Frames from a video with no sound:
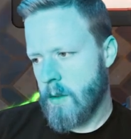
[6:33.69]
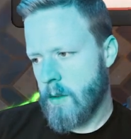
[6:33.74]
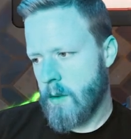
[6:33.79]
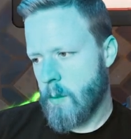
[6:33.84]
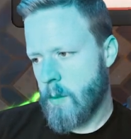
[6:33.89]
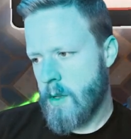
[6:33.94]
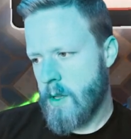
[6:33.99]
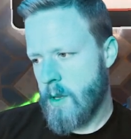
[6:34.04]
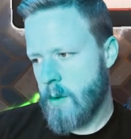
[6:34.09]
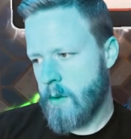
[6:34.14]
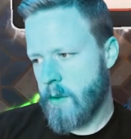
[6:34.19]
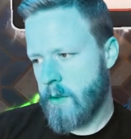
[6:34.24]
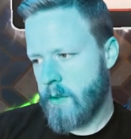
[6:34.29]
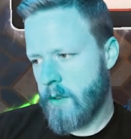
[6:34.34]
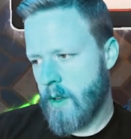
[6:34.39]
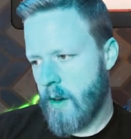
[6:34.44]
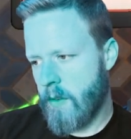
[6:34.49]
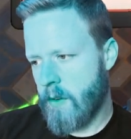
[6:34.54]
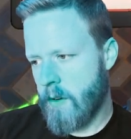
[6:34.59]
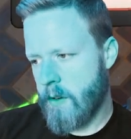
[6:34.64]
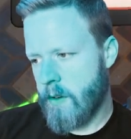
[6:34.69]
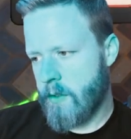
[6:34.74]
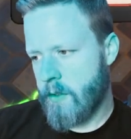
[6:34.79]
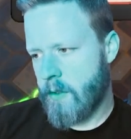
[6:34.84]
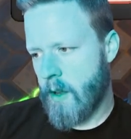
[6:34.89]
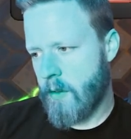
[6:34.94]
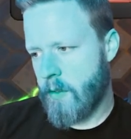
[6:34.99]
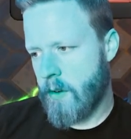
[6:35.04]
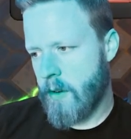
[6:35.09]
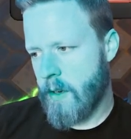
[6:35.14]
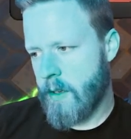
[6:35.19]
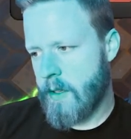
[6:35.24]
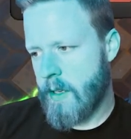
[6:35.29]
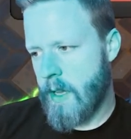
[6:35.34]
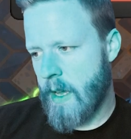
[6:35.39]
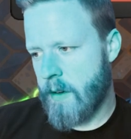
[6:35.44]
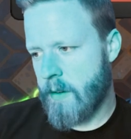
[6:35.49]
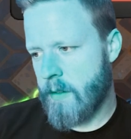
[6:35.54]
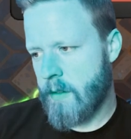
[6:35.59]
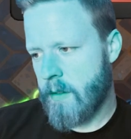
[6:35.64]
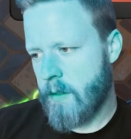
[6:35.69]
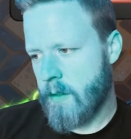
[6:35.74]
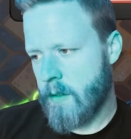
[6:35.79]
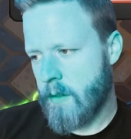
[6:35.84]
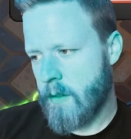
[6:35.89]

When you discover again.